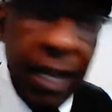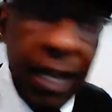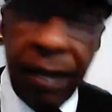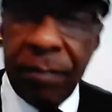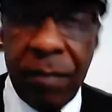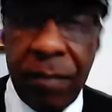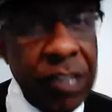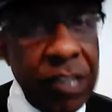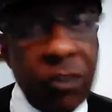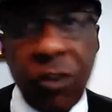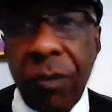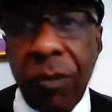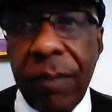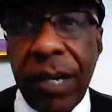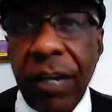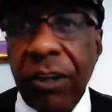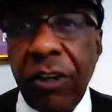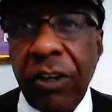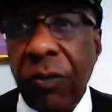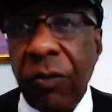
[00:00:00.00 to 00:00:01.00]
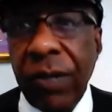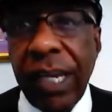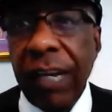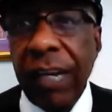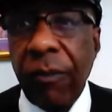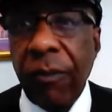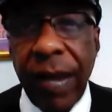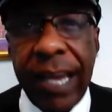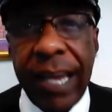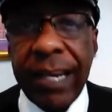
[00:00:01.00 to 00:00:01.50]
My doorbell could
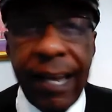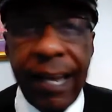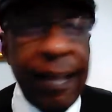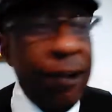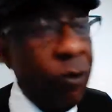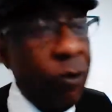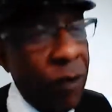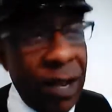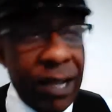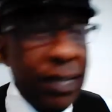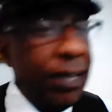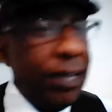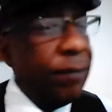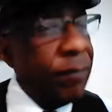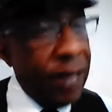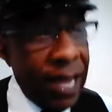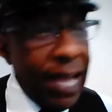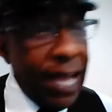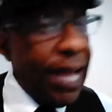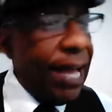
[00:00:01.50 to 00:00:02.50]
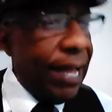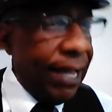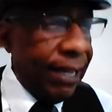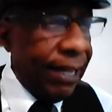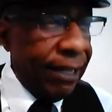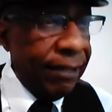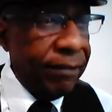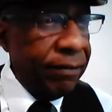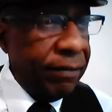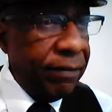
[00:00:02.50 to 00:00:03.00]
ring right now while I'm live.
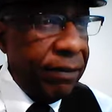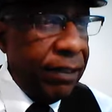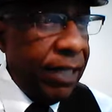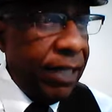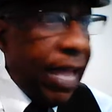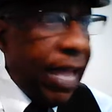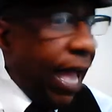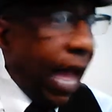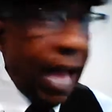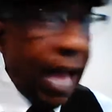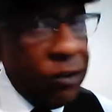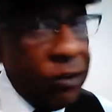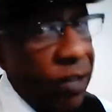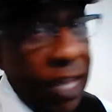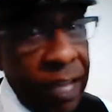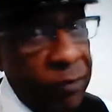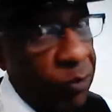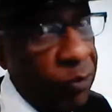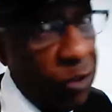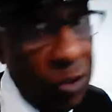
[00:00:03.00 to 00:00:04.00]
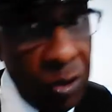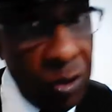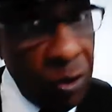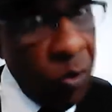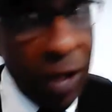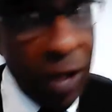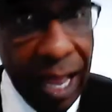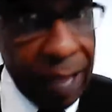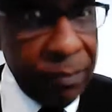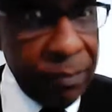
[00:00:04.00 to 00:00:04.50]
I don't have
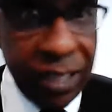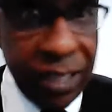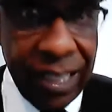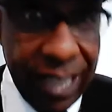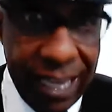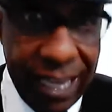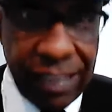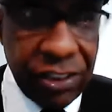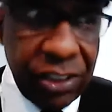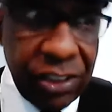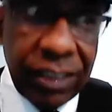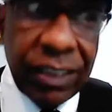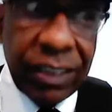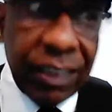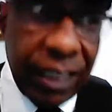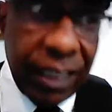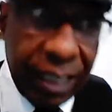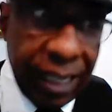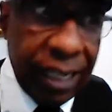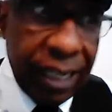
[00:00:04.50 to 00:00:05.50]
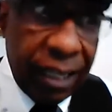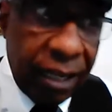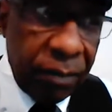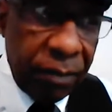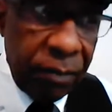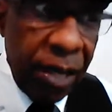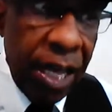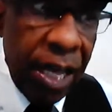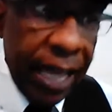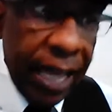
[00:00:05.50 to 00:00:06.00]
no obligations to get up
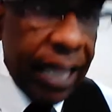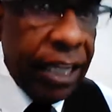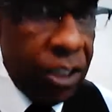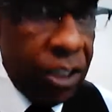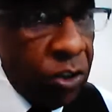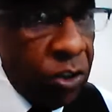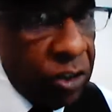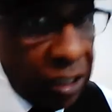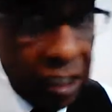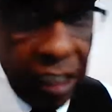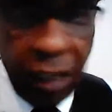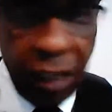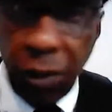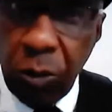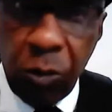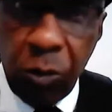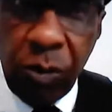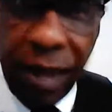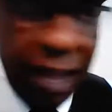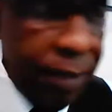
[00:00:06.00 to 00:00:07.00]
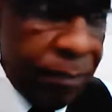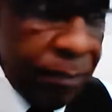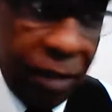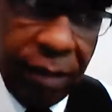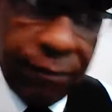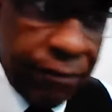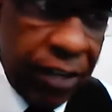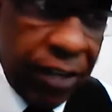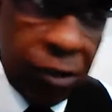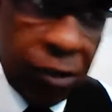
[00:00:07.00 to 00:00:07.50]
and go see who at
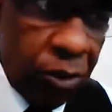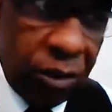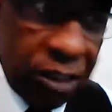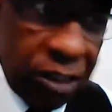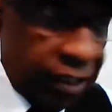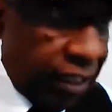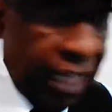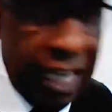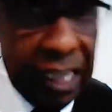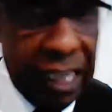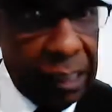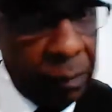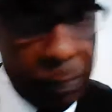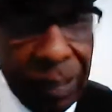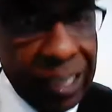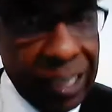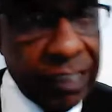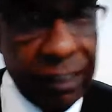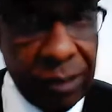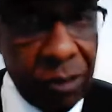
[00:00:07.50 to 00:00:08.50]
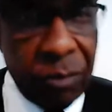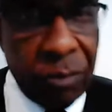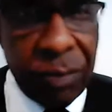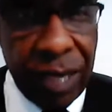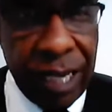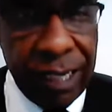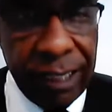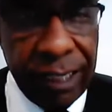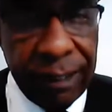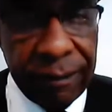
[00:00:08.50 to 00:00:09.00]
my front door because I ain't expecting
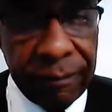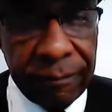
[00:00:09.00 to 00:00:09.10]
nobody.